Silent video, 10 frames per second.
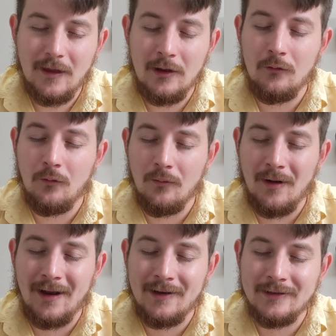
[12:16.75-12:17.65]
And you
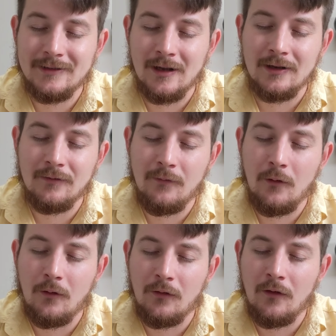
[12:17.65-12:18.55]
remind us not to
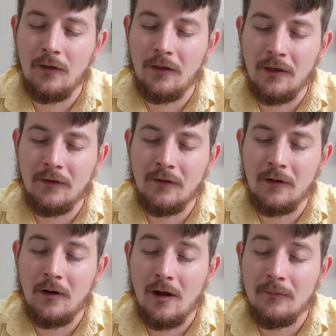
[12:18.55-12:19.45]
focus on the things that
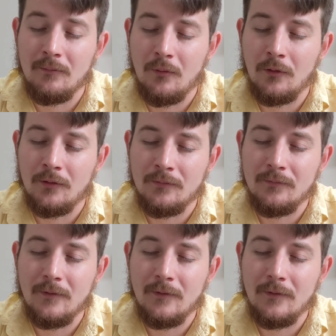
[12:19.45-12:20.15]
are not important.